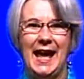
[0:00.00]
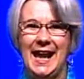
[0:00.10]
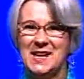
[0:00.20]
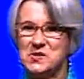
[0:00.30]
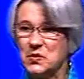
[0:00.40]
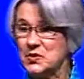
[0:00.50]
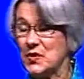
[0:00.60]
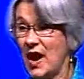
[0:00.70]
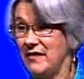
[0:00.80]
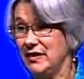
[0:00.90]
And as we're
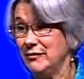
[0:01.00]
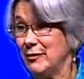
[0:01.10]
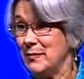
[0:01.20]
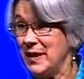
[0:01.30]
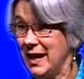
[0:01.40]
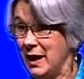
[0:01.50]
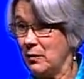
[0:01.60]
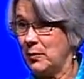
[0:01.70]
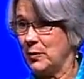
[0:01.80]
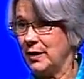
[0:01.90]
driving from the
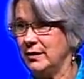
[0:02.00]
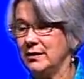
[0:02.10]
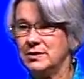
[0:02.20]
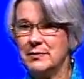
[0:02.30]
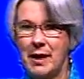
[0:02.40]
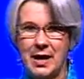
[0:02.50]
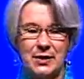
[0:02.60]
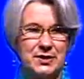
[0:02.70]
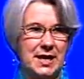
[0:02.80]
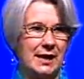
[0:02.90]
airport to my
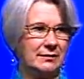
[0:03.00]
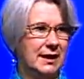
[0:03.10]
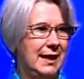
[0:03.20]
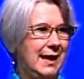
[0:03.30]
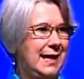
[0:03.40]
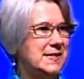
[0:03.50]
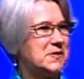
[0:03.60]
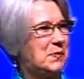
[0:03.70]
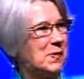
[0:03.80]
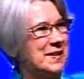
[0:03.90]
hotel,
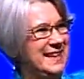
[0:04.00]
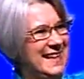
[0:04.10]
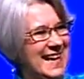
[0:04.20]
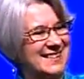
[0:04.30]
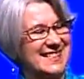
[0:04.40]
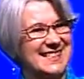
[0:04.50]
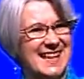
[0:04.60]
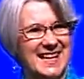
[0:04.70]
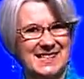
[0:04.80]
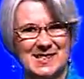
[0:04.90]
he's pointing out
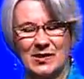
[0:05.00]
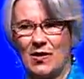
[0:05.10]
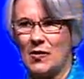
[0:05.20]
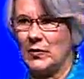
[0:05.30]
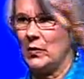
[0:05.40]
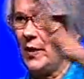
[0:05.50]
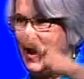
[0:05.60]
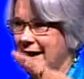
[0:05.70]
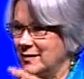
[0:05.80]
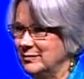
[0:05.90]
sights along the
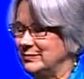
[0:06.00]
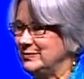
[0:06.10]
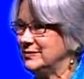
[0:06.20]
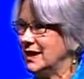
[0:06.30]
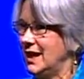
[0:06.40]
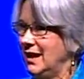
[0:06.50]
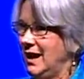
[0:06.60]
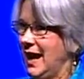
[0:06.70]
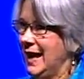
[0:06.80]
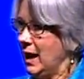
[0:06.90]
way.
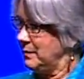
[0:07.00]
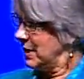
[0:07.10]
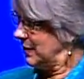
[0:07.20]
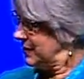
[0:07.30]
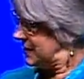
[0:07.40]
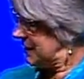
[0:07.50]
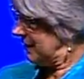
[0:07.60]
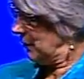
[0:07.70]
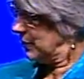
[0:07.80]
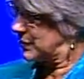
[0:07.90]
And I'm
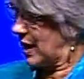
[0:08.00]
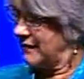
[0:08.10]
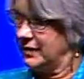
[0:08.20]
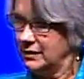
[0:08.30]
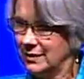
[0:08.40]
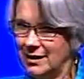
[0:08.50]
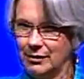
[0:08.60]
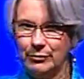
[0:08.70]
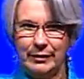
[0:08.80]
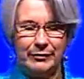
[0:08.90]
noticing that we're driving
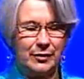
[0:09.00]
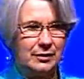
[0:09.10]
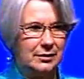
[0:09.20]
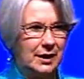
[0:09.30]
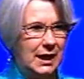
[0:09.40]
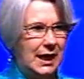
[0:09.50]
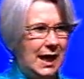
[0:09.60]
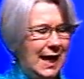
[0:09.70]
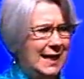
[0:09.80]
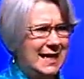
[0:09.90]
along a river.
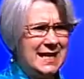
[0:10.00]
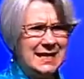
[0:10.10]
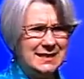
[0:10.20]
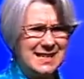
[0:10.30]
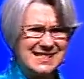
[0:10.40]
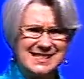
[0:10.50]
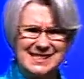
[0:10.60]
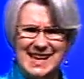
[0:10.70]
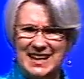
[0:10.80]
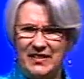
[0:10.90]
And he
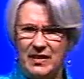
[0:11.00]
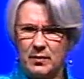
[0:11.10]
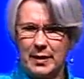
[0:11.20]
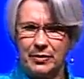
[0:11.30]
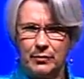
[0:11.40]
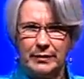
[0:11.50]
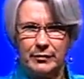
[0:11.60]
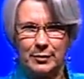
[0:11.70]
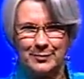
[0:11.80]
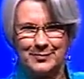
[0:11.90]
doesn't say anything about the
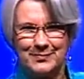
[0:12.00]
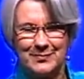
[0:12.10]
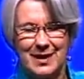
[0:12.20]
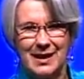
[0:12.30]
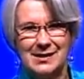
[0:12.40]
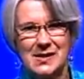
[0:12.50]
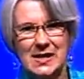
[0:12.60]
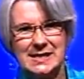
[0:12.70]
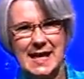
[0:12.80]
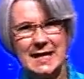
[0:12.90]
river. So
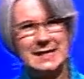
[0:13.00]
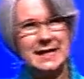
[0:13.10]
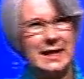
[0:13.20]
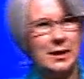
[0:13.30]
I say to